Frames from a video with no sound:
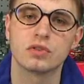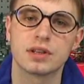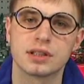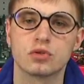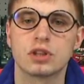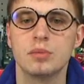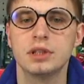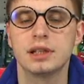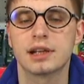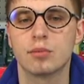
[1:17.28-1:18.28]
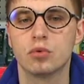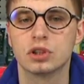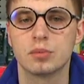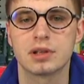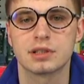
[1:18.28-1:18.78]
you avoid the hard work of
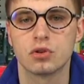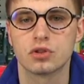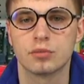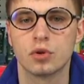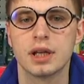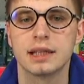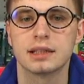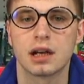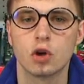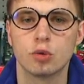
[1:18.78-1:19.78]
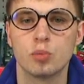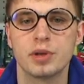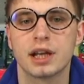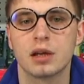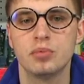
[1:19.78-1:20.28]
complex and expensive
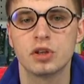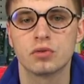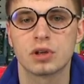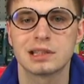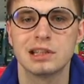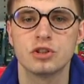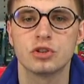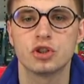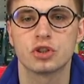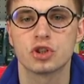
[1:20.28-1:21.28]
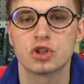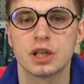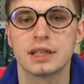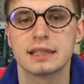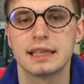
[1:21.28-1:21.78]
recopying of various drawings,
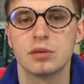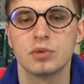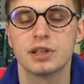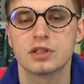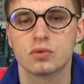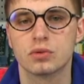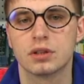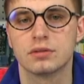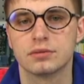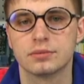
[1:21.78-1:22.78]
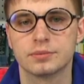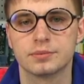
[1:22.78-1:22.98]
schemes and patterns.